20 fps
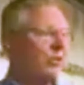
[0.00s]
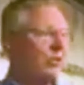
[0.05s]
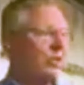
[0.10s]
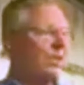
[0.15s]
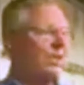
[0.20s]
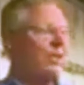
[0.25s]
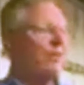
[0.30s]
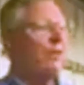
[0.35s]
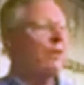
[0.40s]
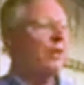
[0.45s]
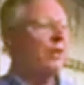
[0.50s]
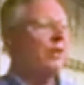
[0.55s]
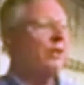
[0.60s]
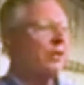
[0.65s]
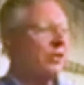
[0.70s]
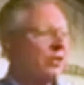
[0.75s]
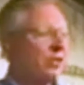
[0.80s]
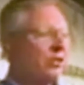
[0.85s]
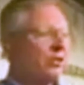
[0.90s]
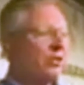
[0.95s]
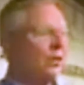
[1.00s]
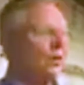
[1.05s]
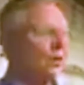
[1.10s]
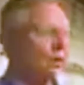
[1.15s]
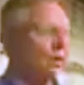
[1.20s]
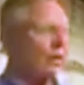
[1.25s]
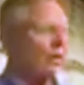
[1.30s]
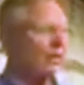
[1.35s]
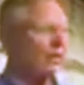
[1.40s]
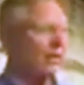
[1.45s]
scientific institution
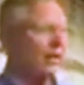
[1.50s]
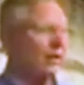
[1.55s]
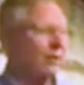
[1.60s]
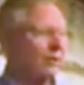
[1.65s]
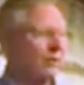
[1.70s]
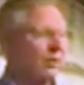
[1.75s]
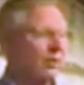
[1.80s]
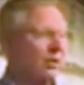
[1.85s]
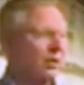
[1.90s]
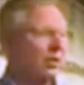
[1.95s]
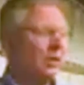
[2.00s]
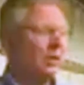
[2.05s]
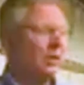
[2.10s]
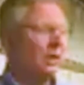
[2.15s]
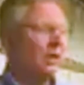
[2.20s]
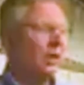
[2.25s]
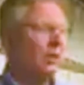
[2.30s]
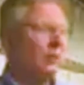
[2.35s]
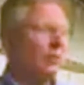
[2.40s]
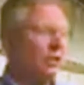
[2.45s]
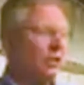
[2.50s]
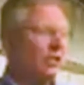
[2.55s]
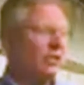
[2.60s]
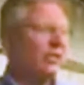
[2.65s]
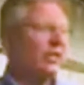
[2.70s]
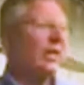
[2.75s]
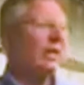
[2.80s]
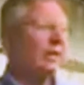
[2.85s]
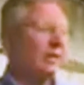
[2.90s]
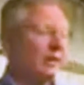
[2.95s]
in Flagstaff,
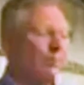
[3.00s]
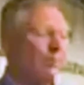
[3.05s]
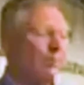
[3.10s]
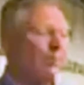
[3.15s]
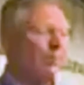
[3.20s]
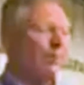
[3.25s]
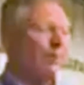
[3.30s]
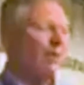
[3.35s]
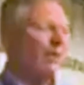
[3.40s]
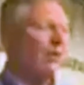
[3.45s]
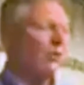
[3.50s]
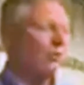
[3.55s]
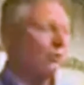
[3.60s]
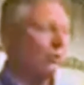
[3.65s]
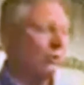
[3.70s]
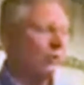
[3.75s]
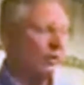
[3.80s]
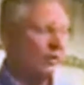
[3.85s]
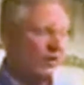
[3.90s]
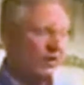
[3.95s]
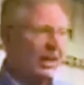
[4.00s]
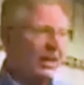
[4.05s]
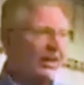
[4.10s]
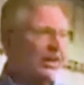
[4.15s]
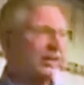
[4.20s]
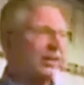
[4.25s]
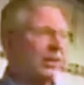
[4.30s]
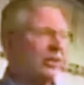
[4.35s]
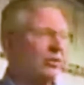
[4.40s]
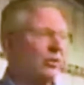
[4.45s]
which says something because we're
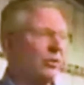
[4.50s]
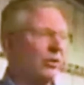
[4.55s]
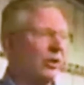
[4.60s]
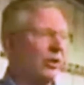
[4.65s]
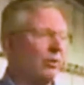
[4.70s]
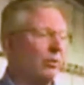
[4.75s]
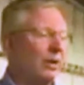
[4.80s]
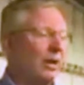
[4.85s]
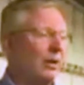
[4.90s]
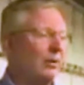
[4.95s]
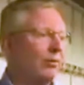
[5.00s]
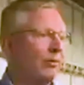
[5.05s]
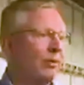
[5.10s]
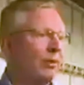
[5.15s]
Science Central here. We